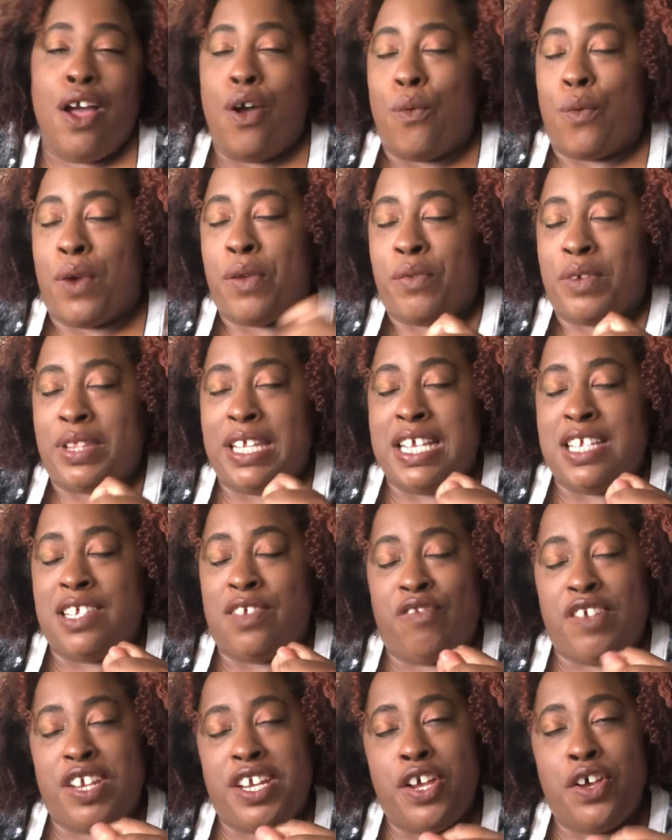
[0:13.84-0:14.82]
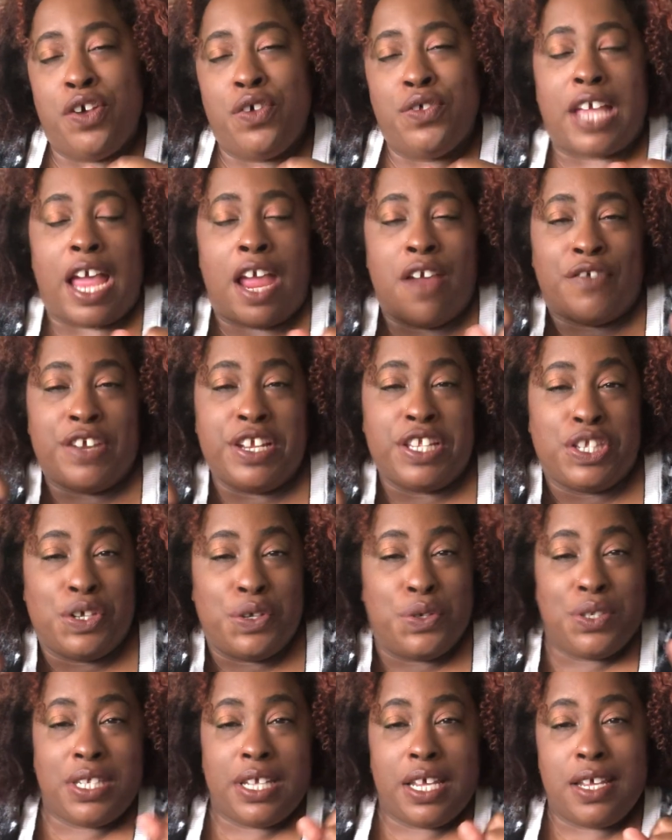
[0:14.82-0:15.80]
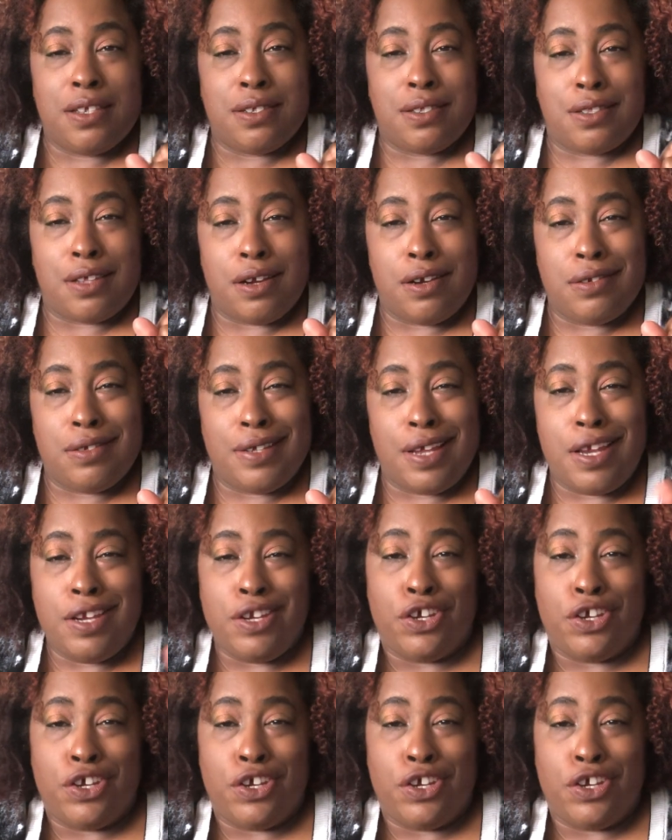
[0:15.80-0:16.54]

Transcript: We release videos every Tuesday and Thursday,